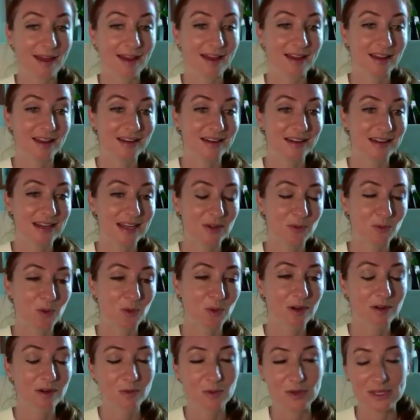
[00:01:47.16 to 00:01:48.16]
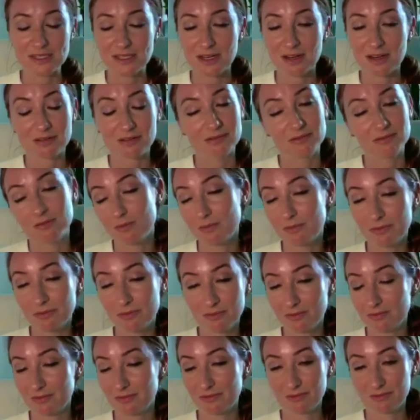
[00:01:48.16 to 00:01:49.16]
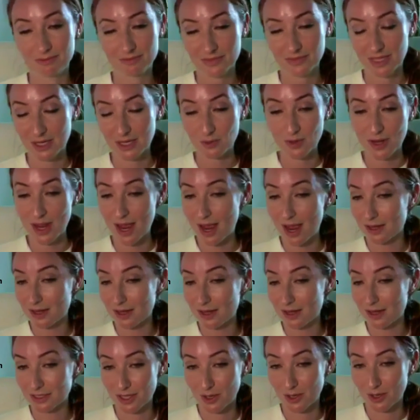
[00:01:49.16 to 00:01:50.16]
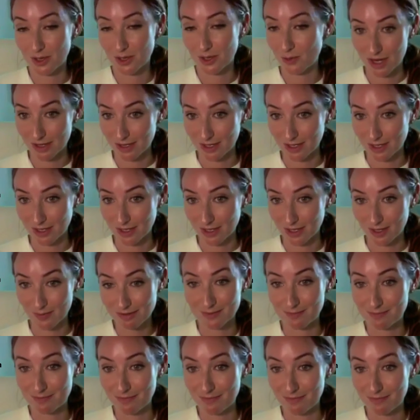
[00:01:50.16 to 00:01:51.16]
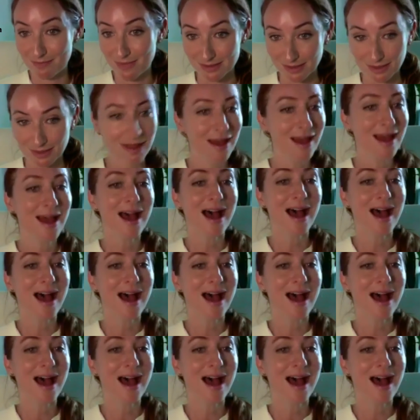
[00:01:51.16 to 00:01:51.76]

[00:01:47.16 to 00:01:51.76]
and we sound like we actually know what we're talking about. It's amazing.